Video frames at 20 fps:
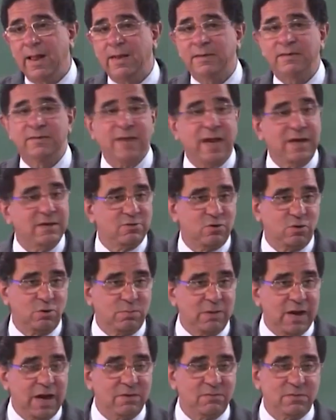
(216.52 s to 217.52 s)
and side
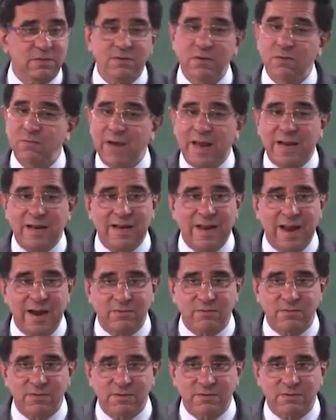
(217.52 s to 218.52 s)
slope landfills and valley
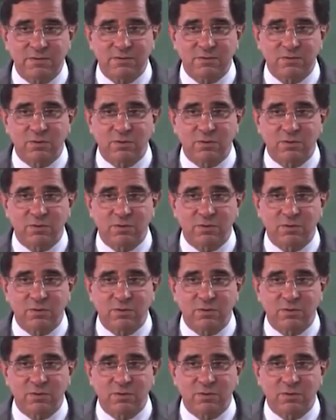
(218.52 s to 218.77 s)
landfills.